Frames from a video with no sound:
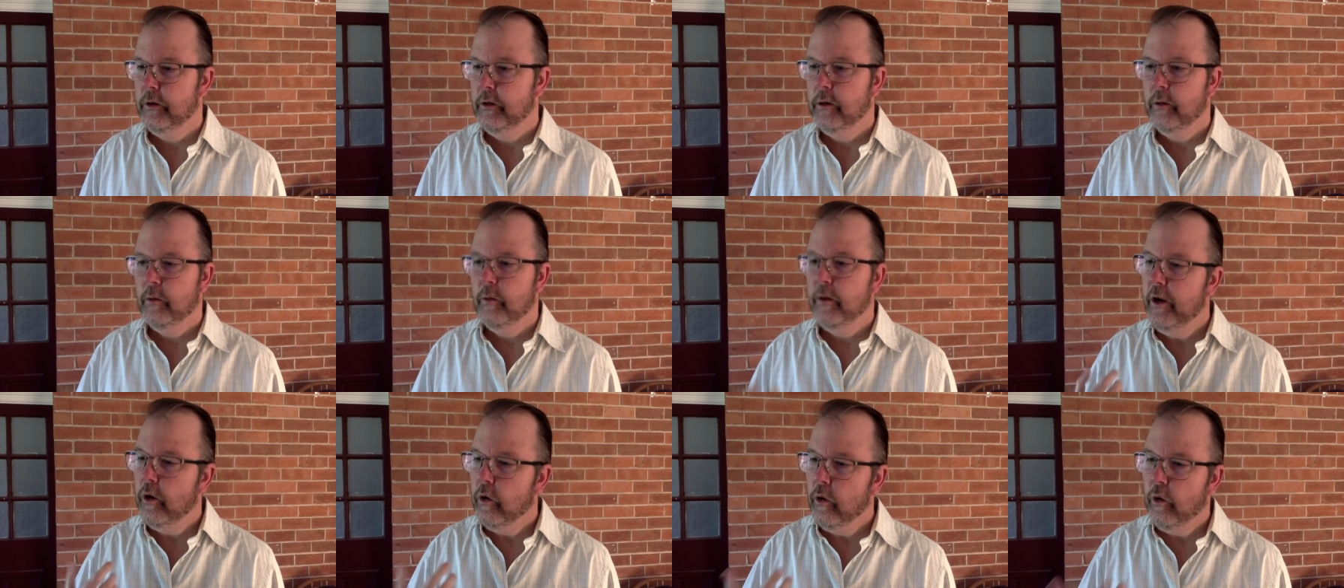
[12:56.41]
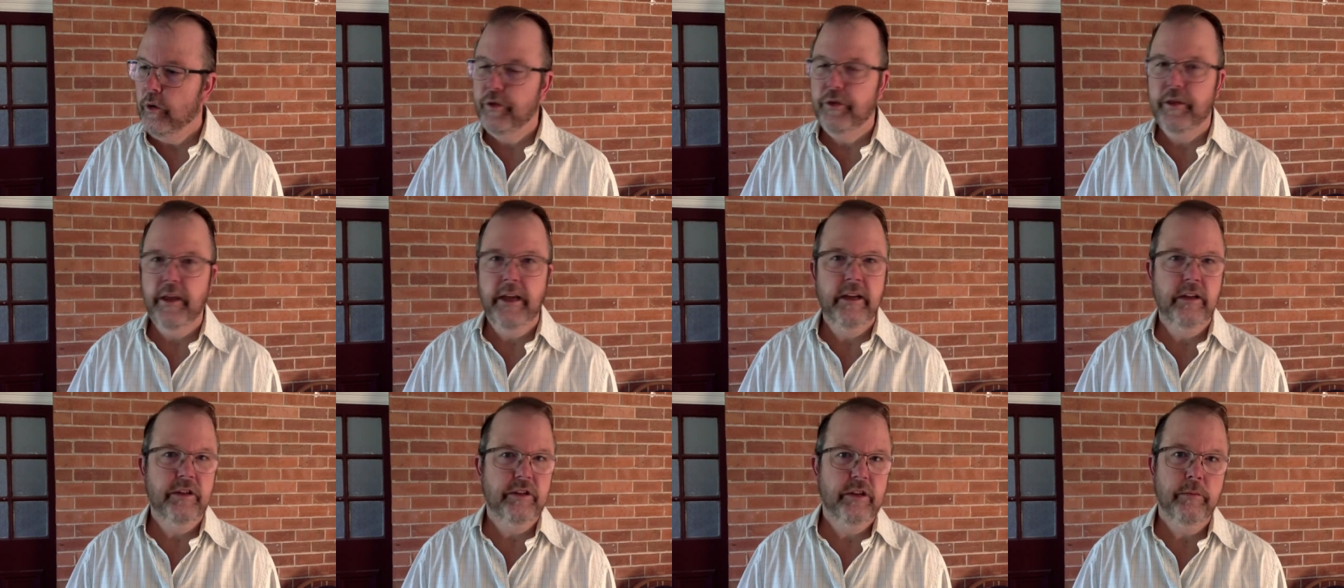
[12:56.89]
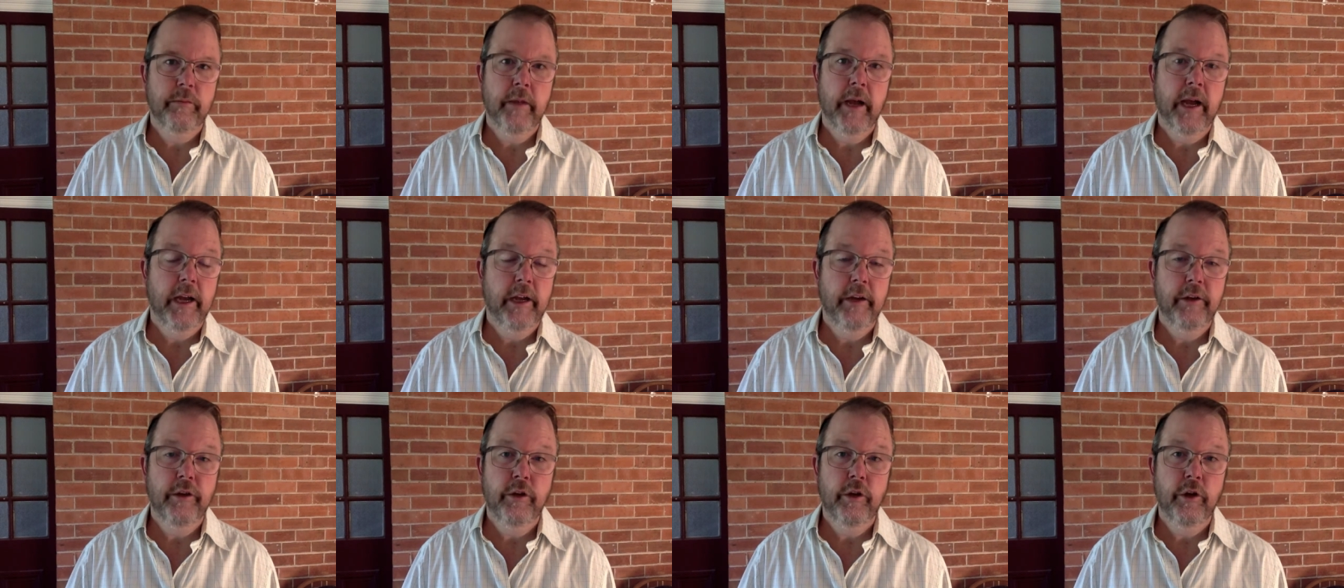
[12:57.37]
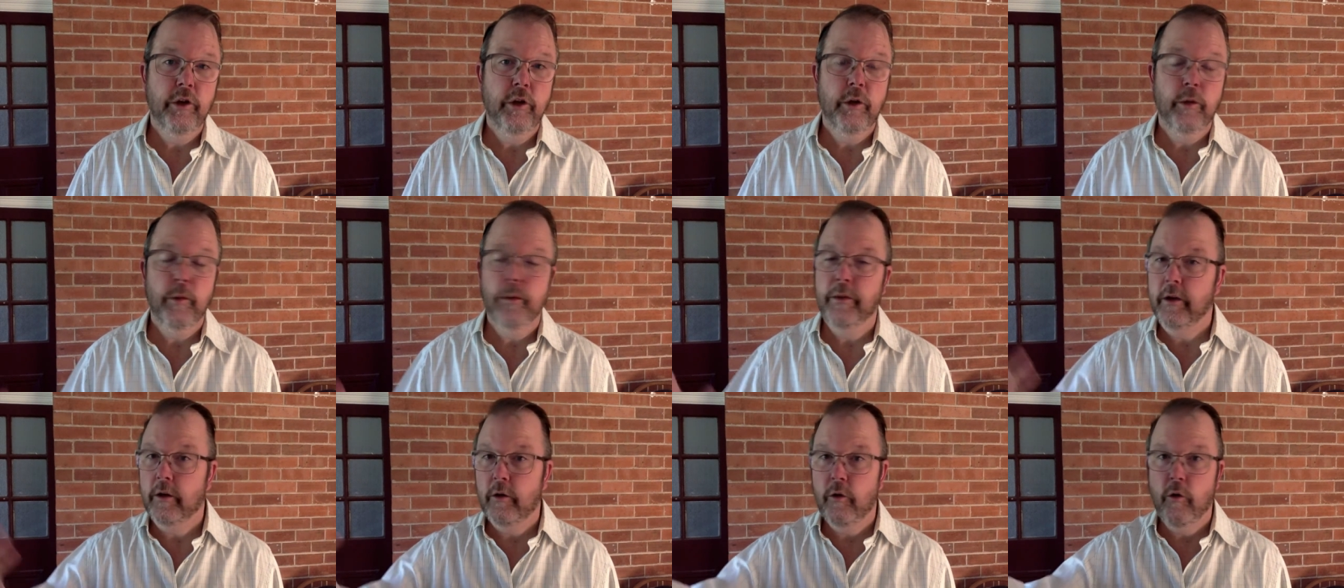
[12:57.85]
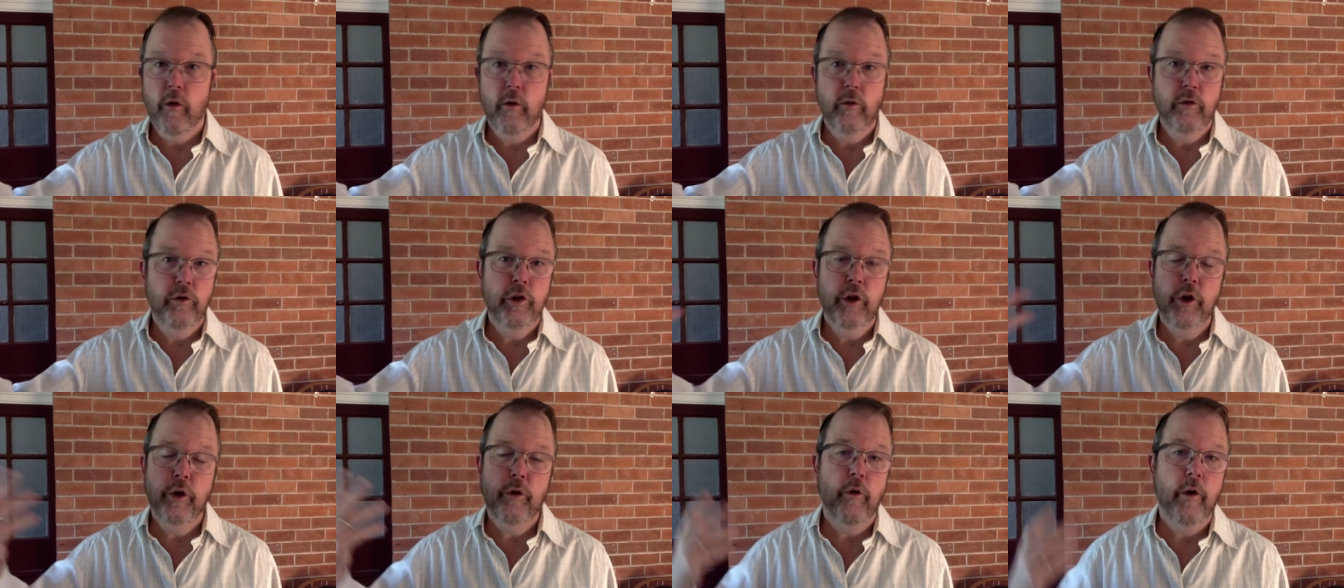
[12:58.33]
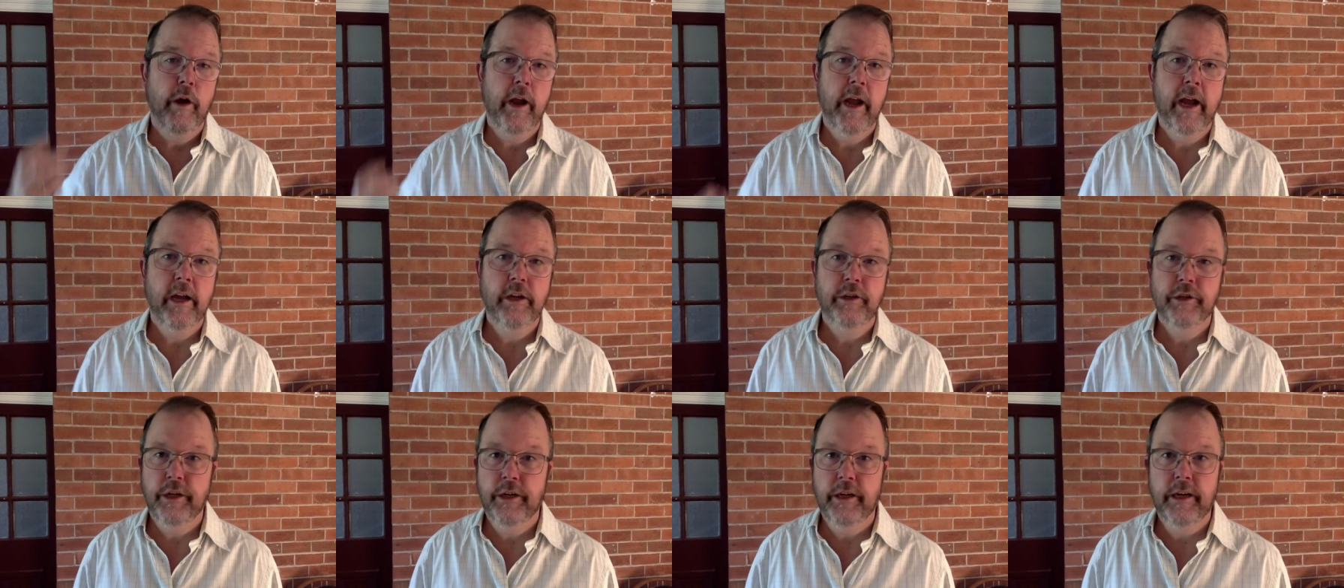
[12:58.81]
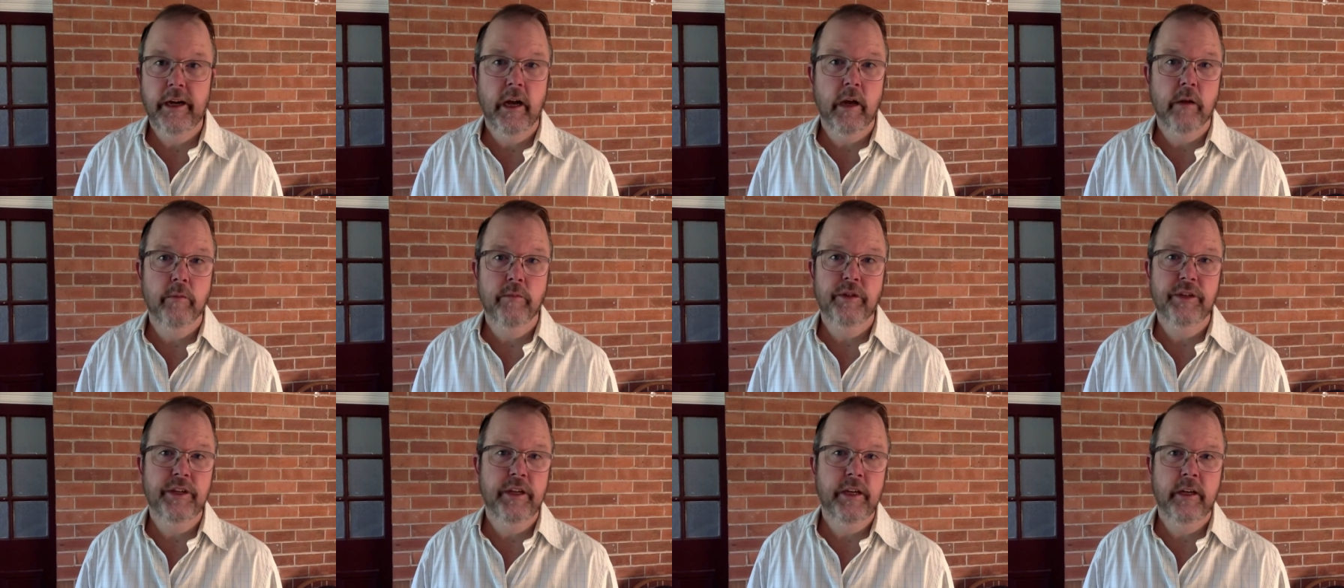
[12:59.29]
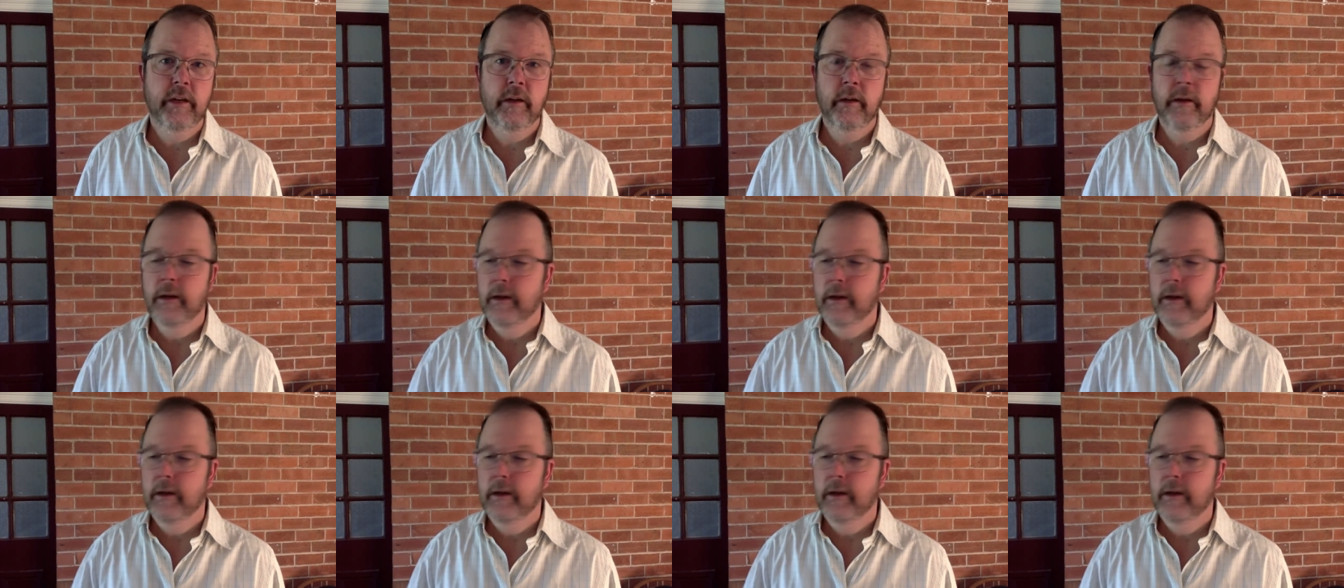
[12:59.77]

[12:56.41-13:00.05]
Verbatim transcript: when all things are made new and the new creation comes in.